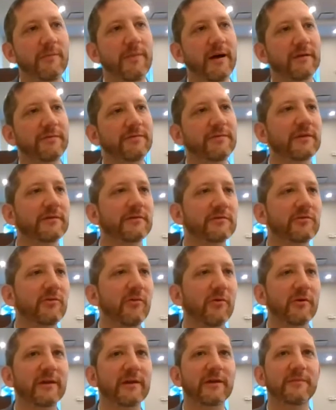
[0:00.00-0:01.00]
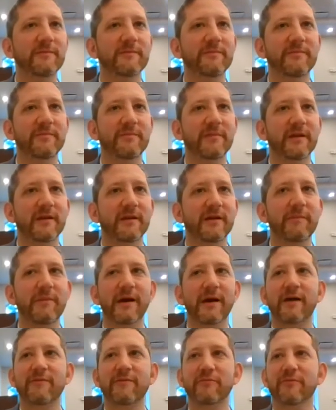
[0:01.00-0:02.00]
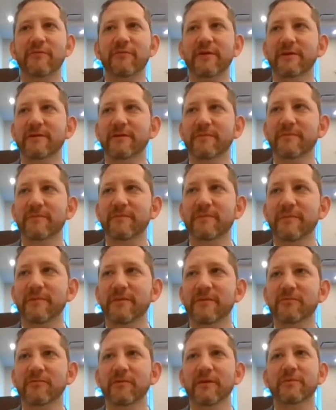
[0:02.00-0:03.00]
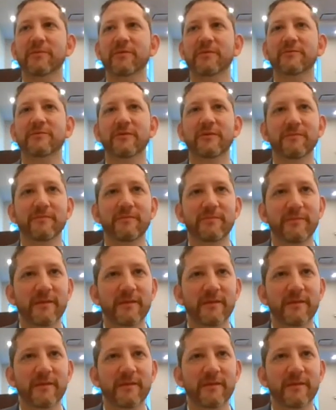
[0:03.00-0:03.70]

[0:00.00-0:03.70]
about this story by Avram Fried. It's really beautiful.